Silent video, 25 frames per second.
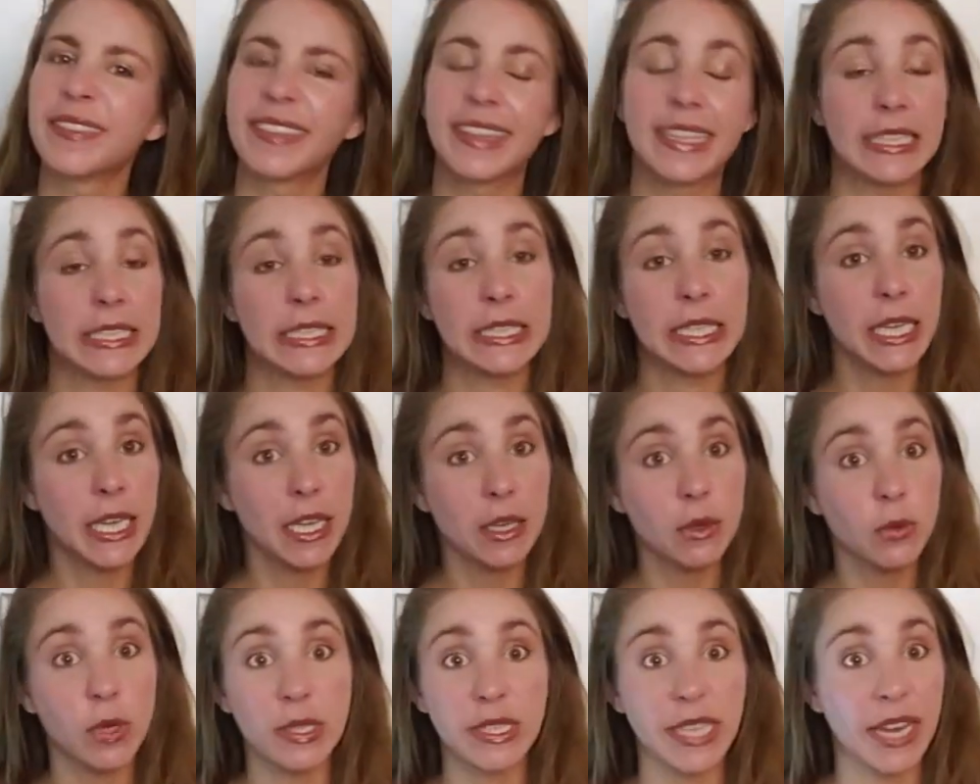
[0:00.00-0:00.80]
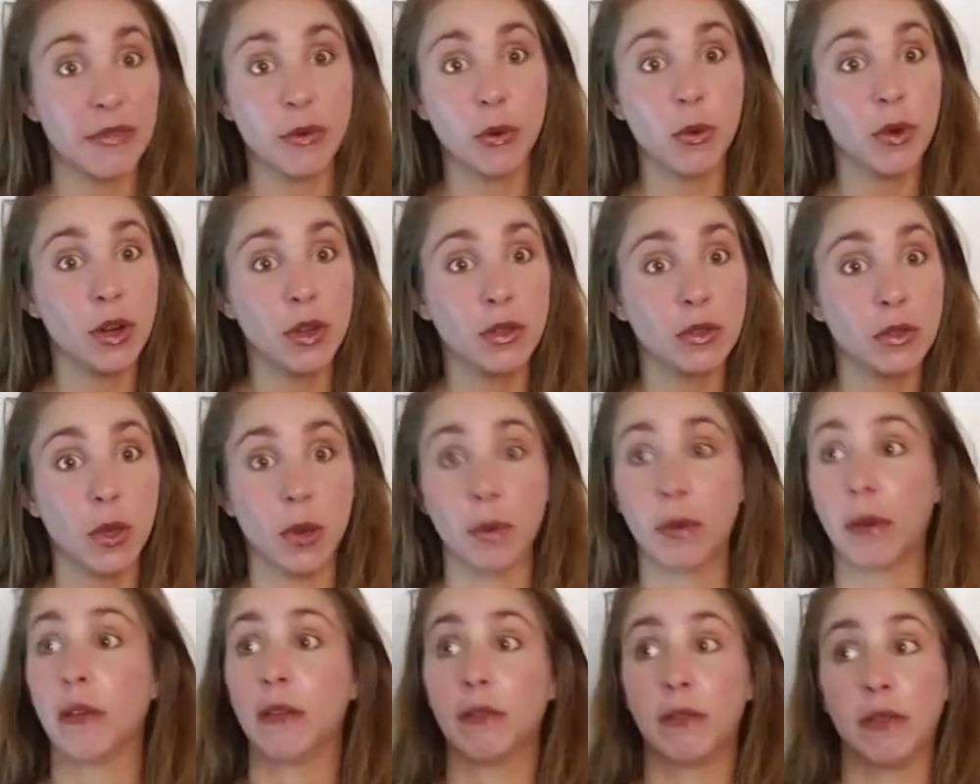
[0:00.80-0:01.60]
this is a kid one, everyone knows
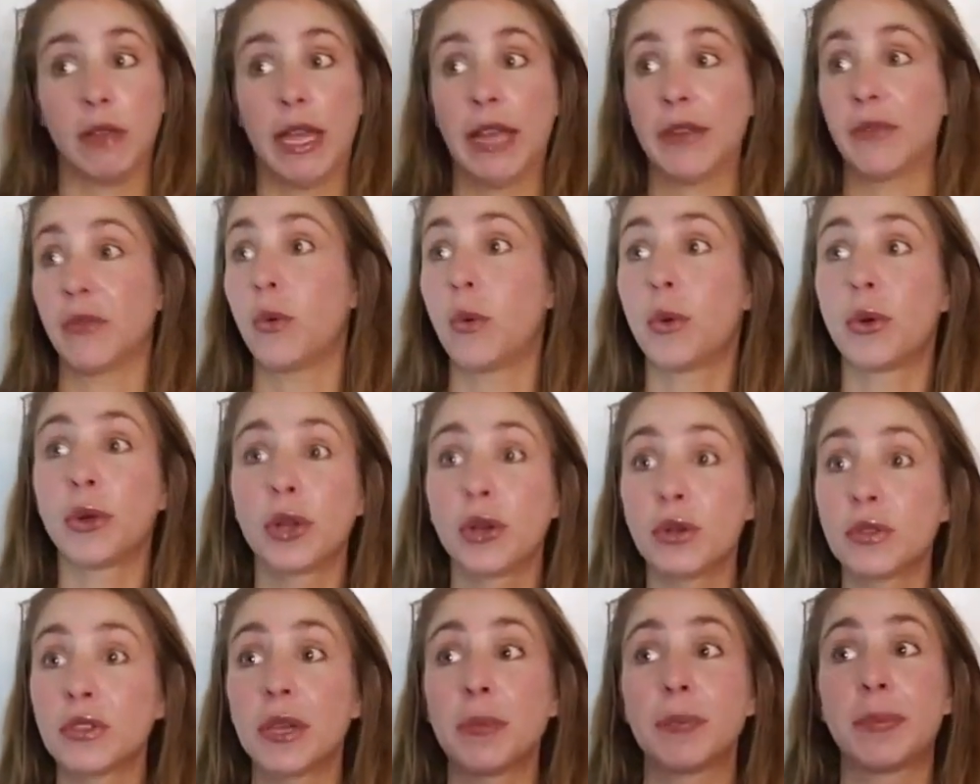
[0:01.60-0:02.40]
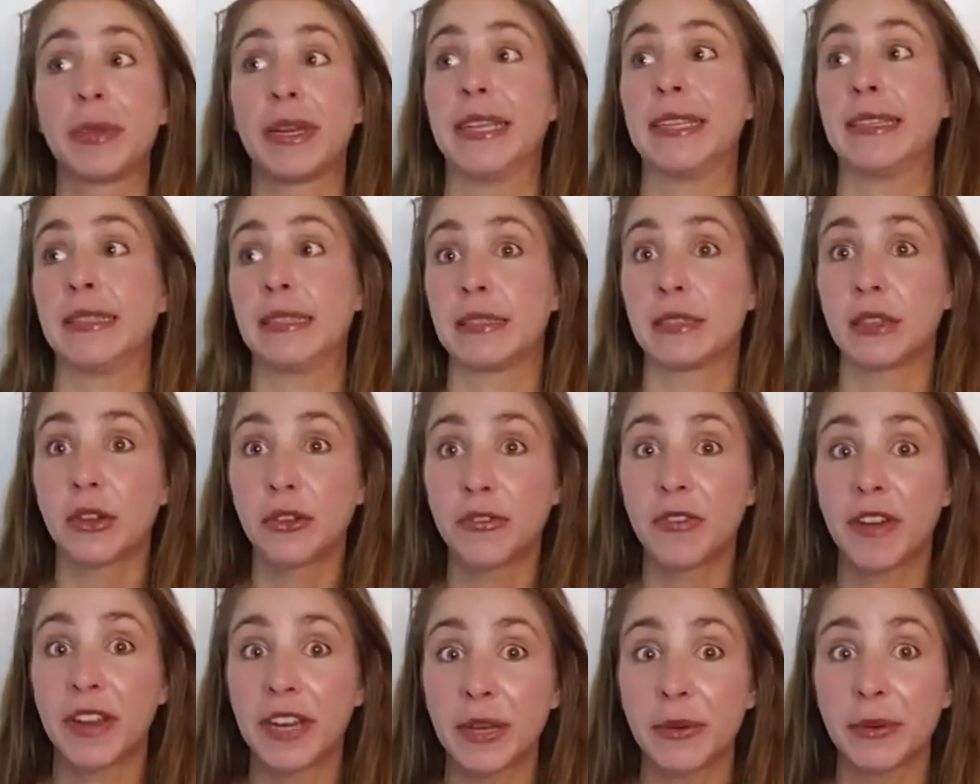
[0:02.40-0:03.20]
one. Everyone knows it, but it's
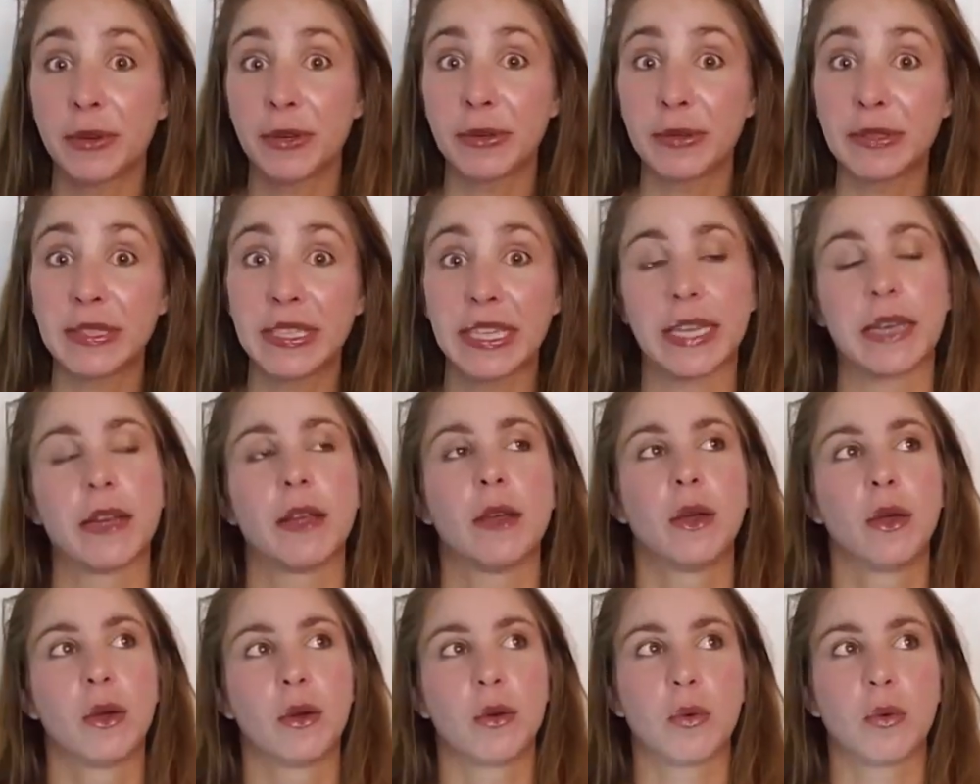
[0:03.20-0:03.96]
still funny when you see,